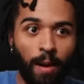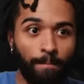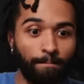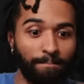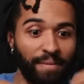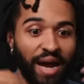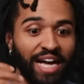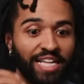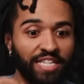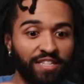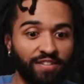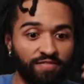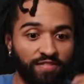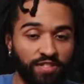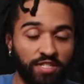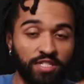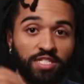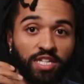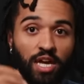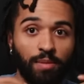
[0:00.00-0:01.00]
massive
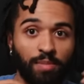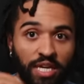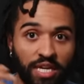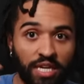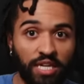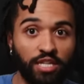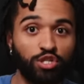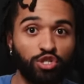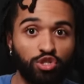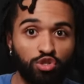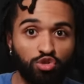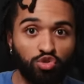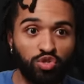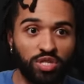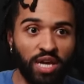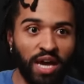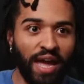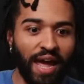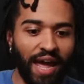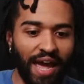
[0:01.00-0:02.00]
systemic
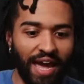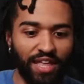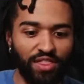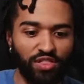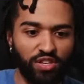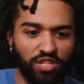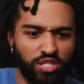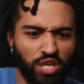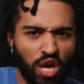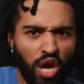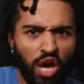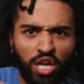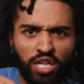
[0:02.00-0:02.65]
issues and these